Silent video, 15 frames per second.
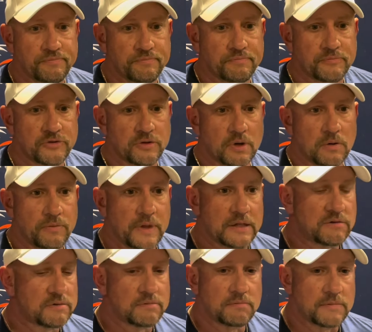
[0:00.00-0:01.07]
So
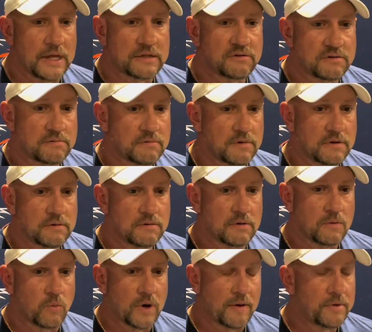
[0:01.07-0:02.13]
that's
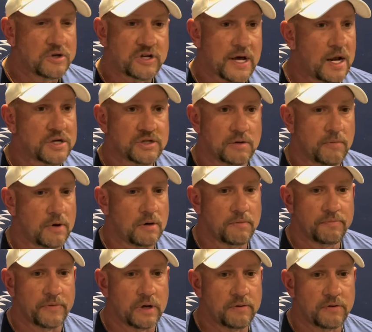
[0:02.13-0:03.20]
what I've been challenging them
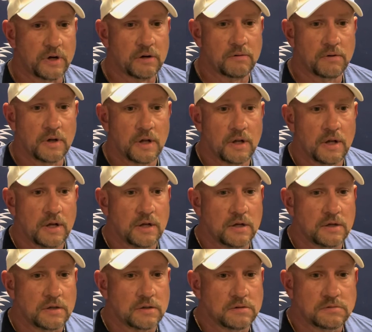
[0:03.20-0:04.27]
on.
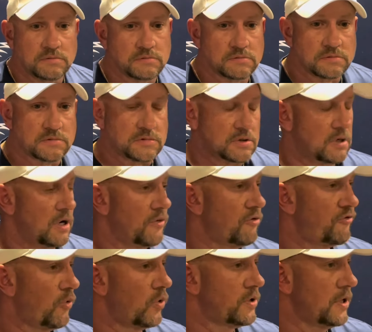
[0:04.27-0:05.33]
The other
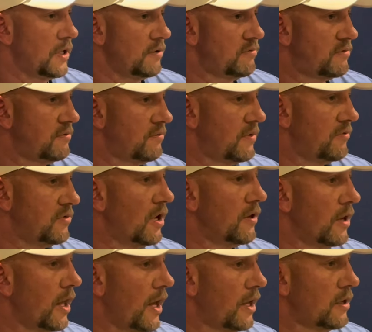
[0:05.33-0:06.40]
four teams have done
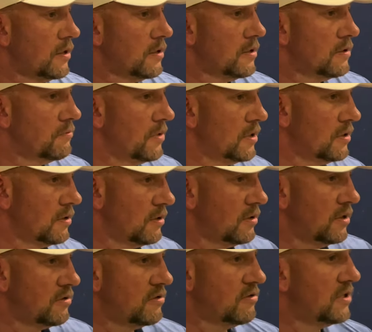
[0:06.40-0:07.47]
that, but
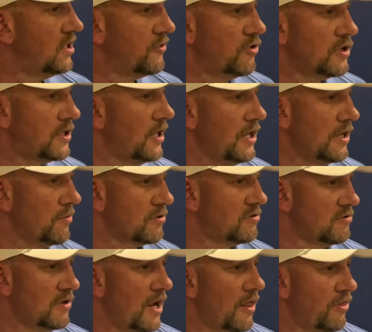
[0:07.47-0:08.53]
this is a different team. This
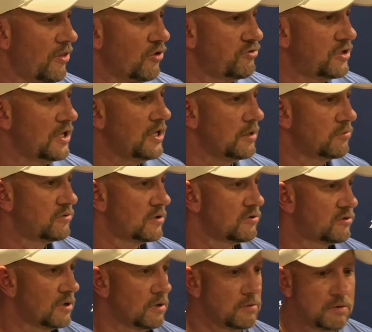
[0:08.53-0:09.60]
is not those teams.
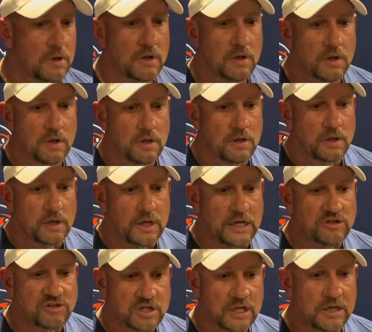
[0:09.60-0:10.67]
So
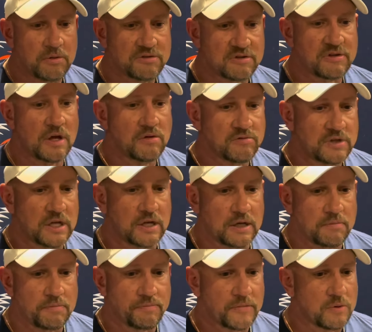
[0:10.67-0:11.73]
each team is its own
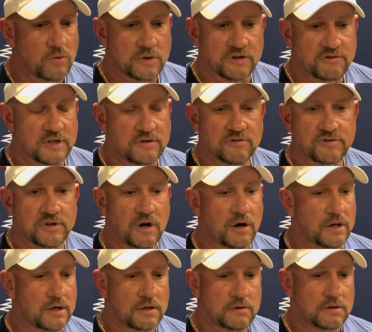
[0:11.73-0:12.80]
team. And when the season
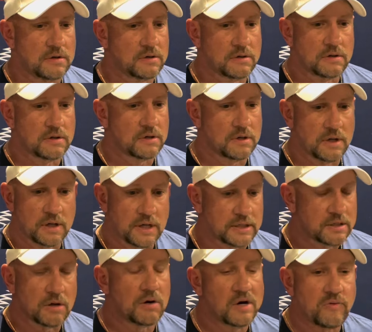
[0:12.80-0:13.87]
started, I
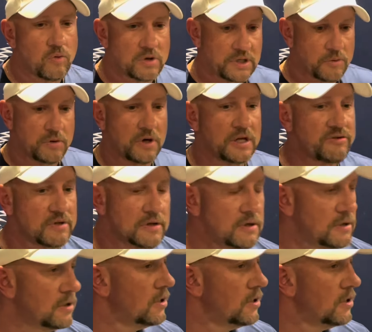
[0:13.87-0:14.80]
told everyone that would listen